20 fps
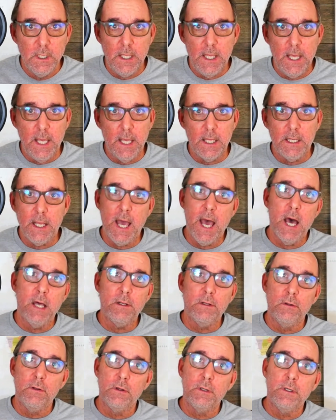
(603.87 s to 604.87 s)
and how
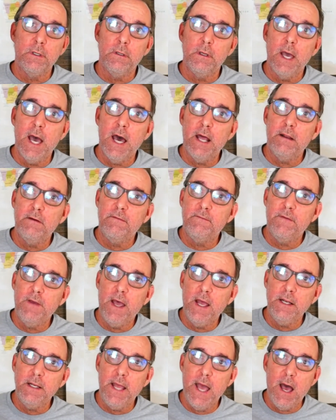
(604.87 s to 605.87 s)
to
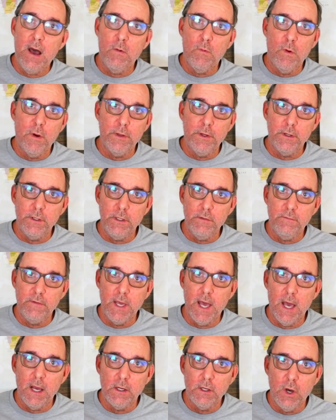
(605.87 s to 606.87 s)
find out whether you've
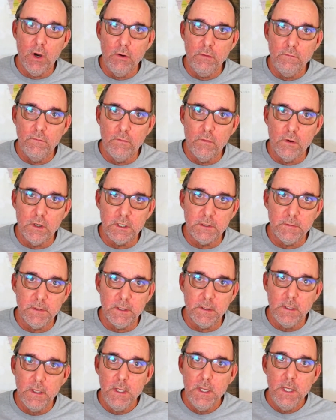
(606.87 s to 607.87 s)
got code
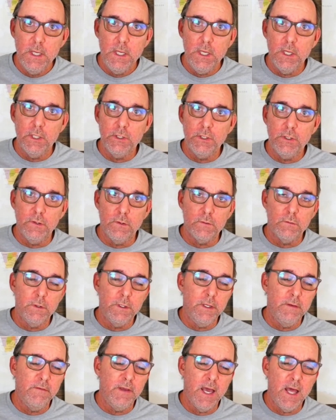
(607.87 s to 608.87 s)
enforcement issues,
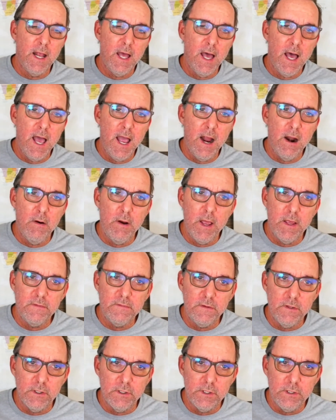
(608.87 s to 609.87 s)
whether you've got
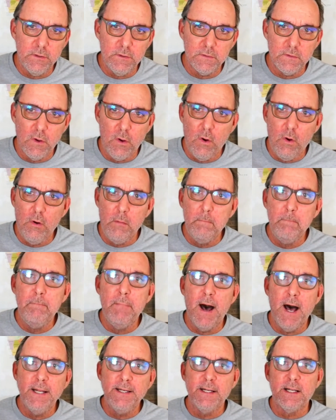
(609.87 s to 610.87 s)
IRS issues, a whole
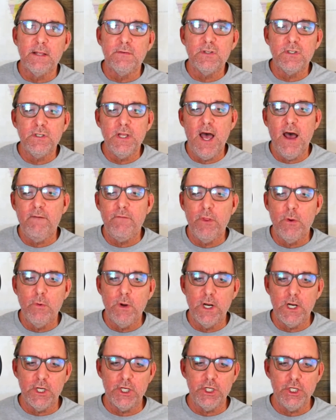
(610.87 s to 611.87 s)
bundle of stuff that we're
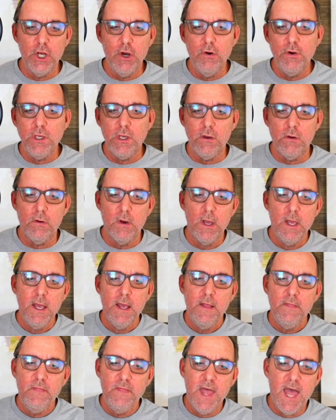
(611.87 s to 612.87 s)
going to show you
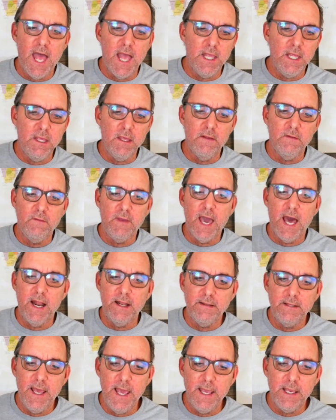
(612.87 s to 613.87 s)
that you've got to
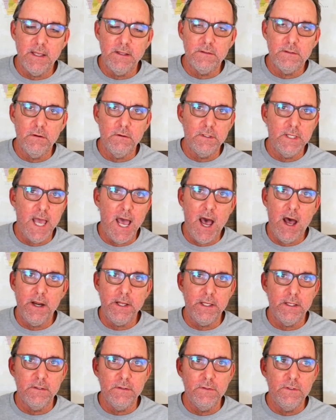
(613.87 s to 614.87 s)
take in
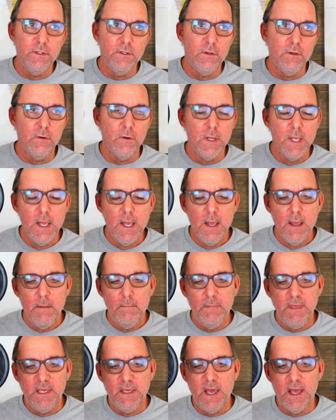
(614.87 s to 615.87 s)
totality and do,
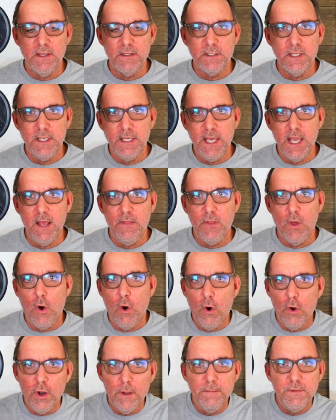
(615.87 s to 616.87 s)
because again, the
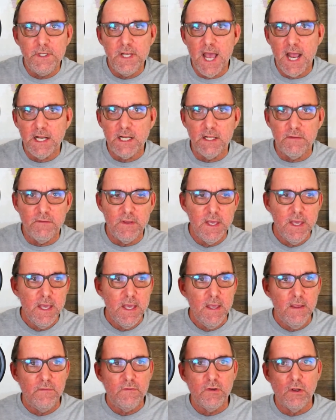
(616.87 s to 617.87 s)
whole objective
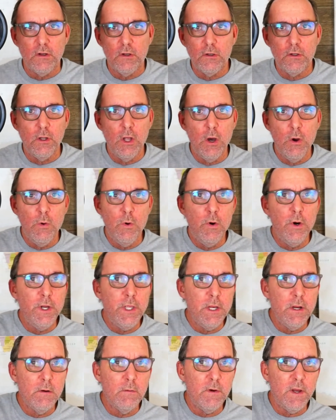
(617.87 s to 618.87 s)
is to lower
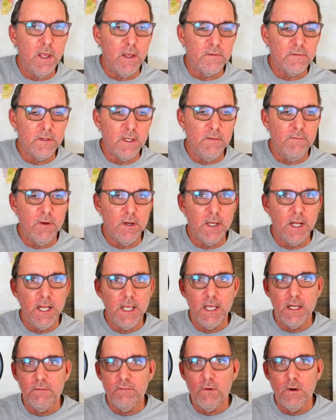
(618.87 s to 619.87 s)
your risk. If you're going to
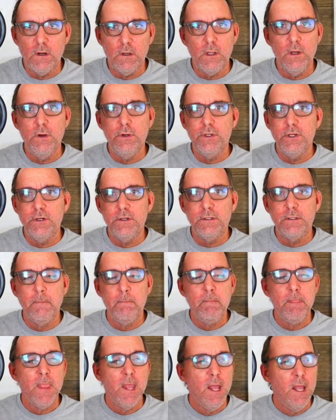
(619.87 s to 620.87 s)
get into foreclosures,
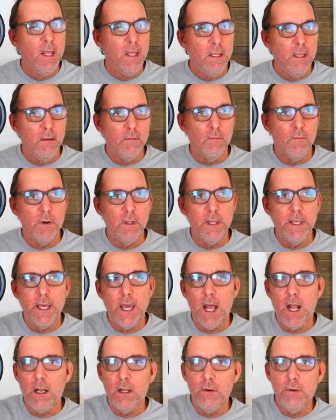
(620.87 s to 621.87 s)
you really
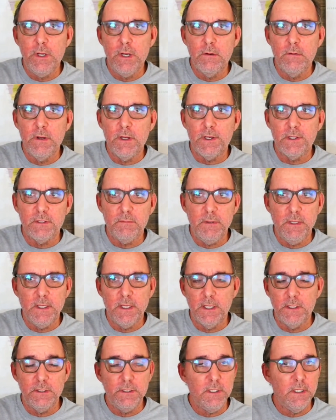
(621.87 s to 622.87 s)
got to lower your risk,
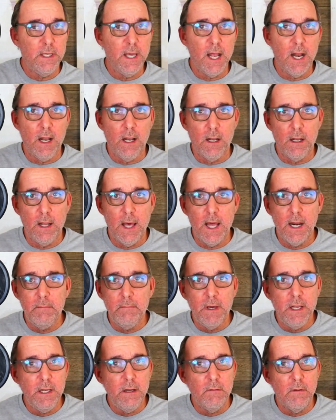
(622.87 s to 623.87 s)
because you got a lot of
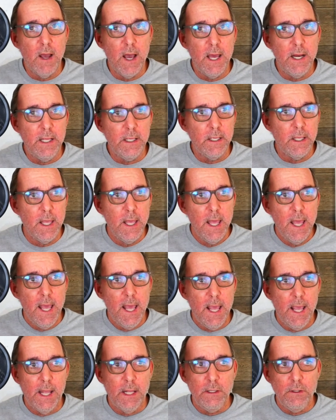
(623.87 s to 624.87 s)
money riding,
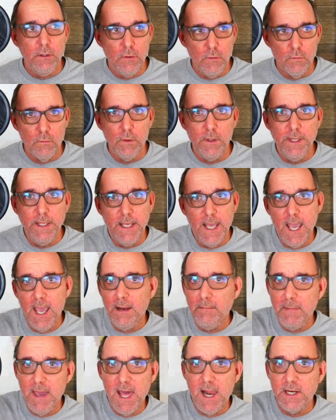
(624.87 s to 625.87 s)
and you really
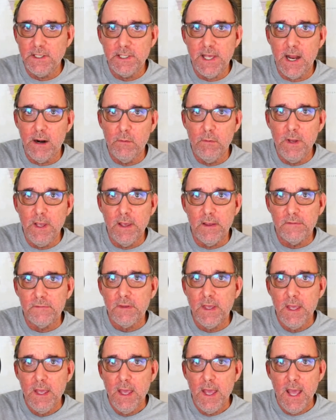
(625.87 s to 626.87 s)
can manage that
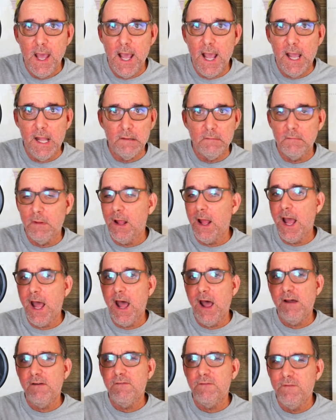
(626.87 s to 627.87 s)
risk and
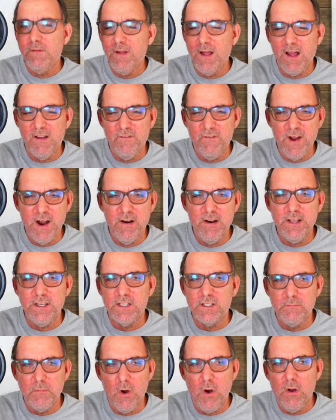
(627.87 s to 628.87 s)
have a very
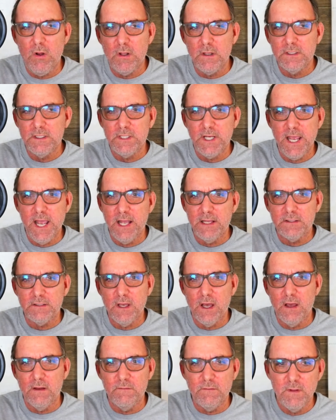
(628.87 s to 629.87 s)
small chance
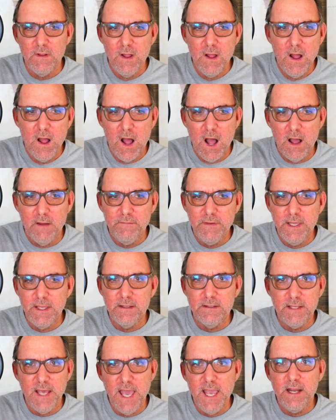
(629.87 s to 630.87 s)
of
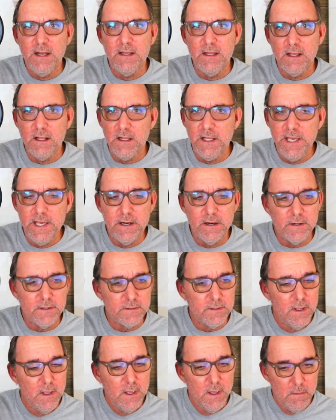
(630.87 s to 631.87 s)
getting taken to the
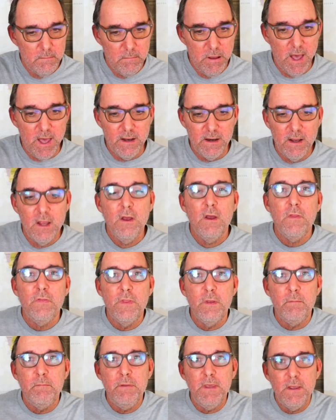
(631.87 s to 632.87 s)
cleaners. But
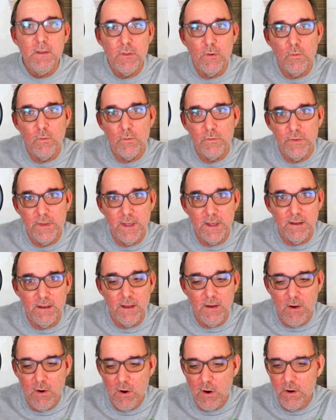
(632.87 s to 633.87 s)

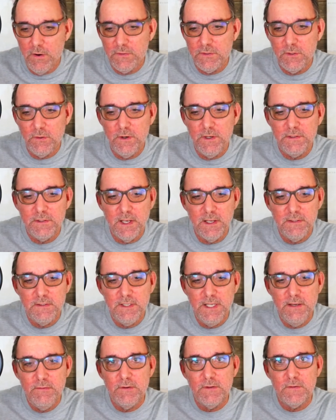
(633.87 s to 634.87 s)
the horror stories I
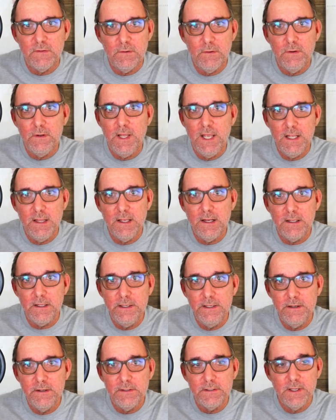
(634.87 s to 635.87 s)
see when someone taking the
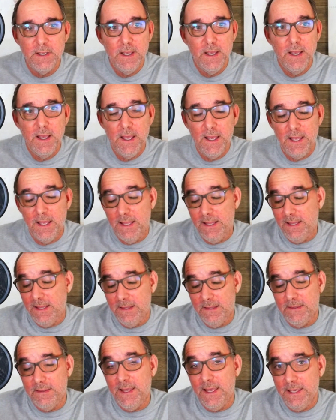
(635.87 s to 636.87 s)
cleaners,
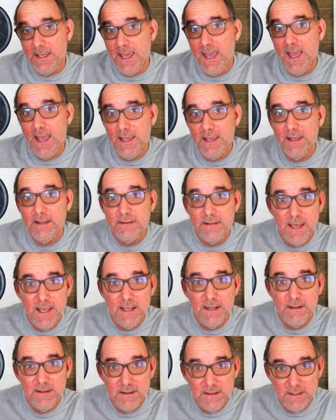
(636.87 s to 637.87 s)
they can get
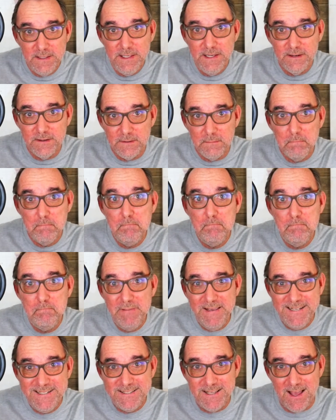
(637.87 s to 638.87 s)
taken to the cleaners
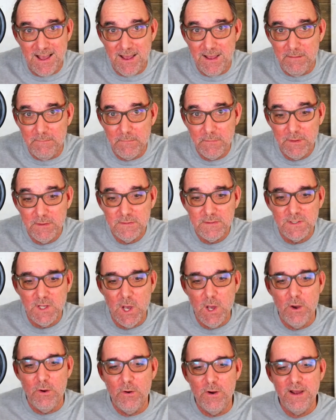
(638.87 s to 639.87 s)
big time.
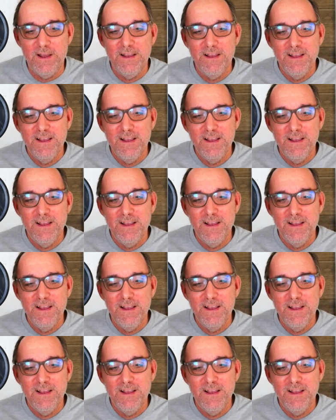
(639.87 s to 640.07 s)
So